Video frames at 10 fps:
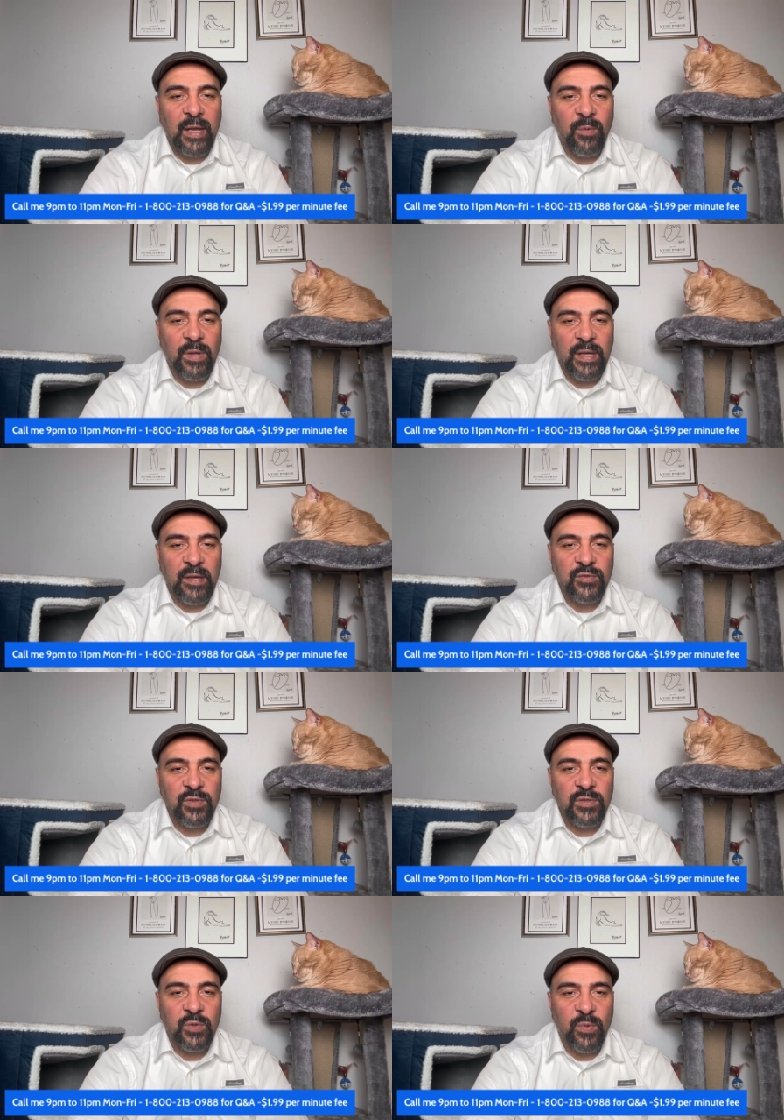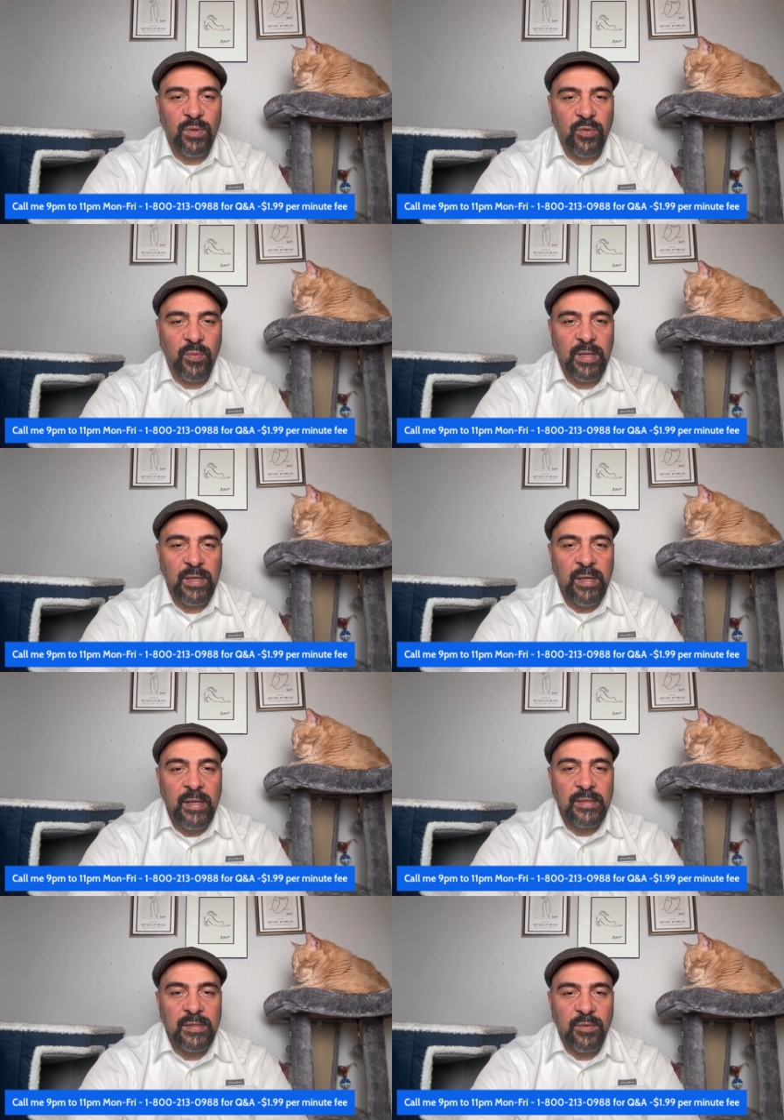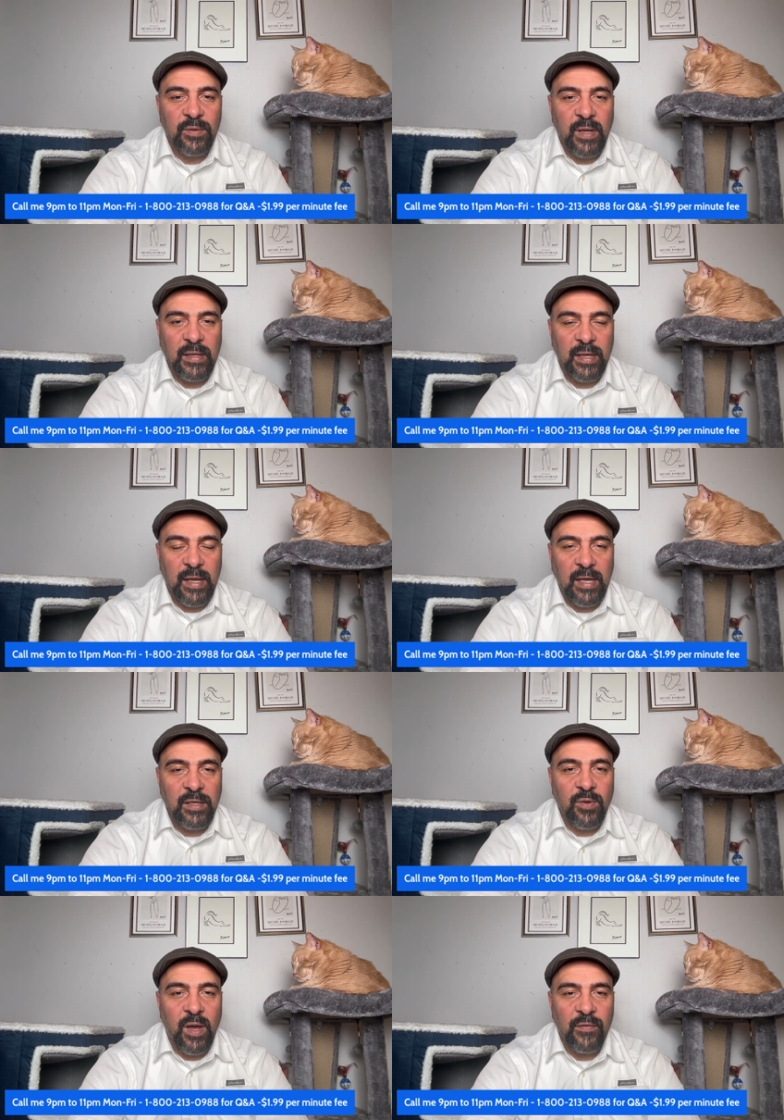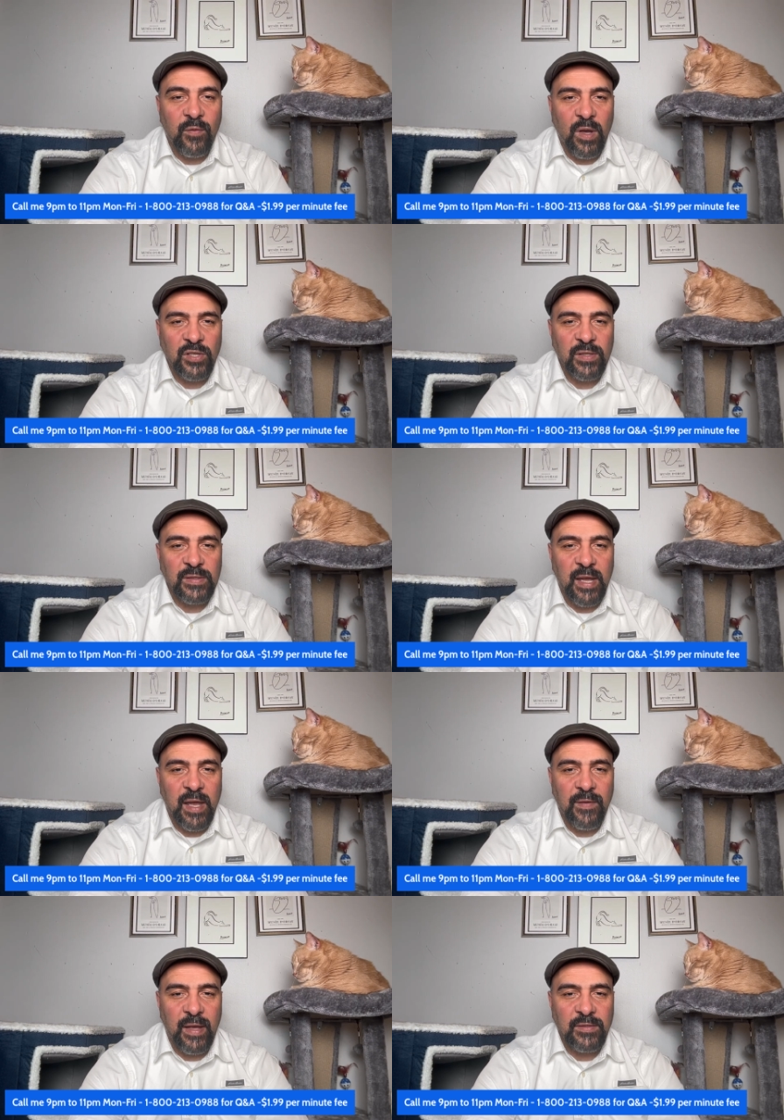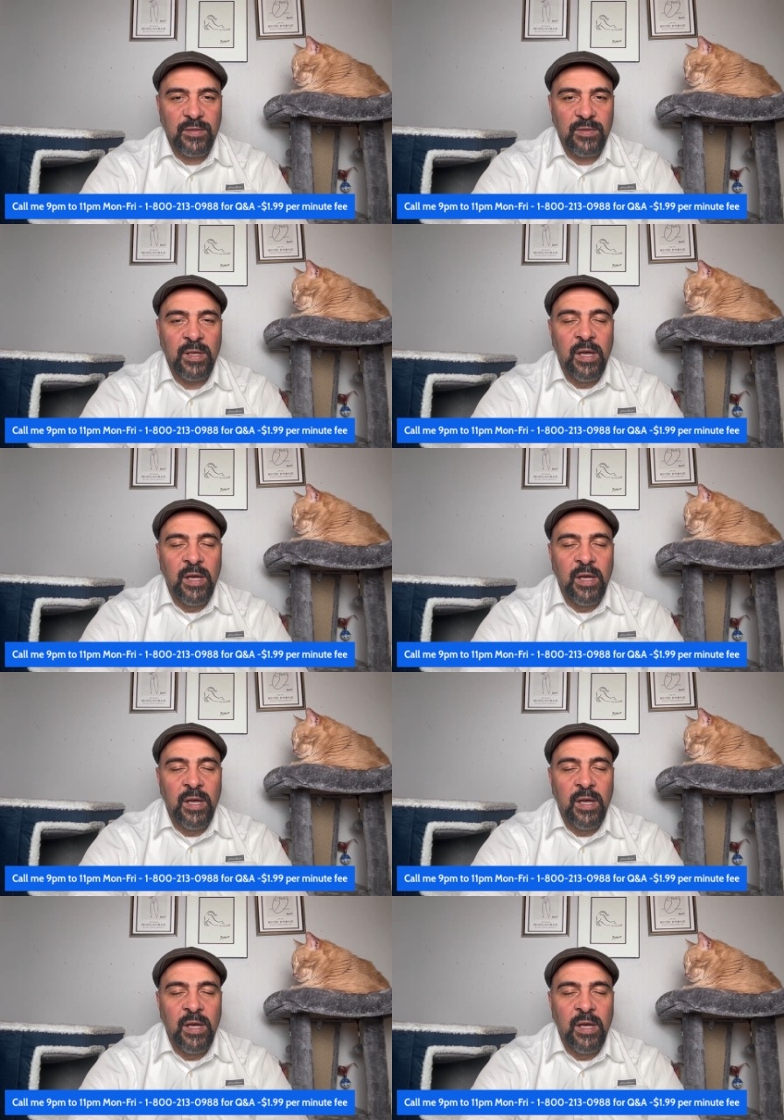1-800-213-0988. You have questions, I have answers.